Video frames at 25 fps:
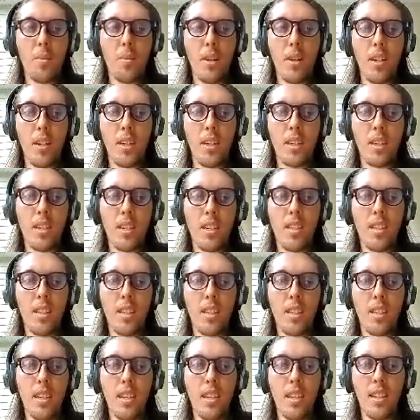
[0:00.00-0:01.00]
products
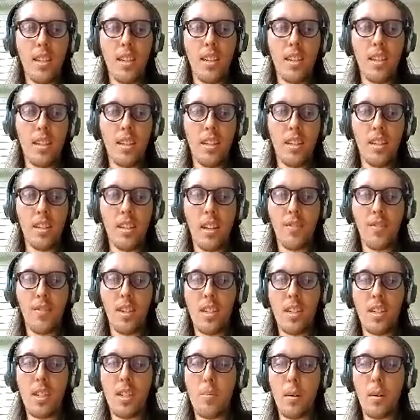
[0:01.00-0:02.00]
that are kind of
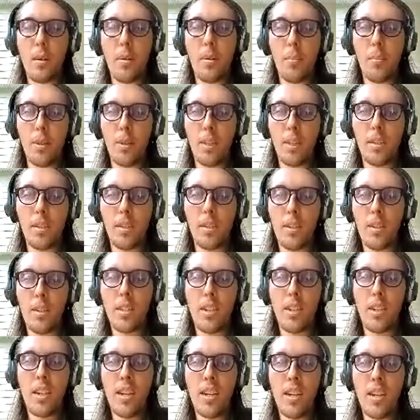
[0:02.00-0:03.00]
legitimate public
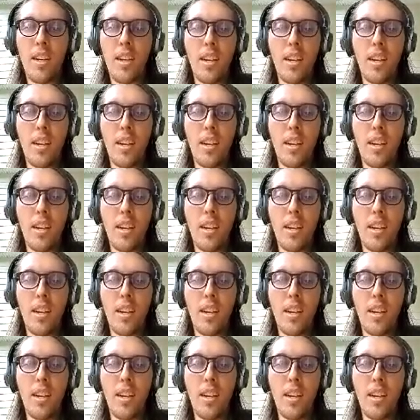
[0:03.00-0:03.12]
goods.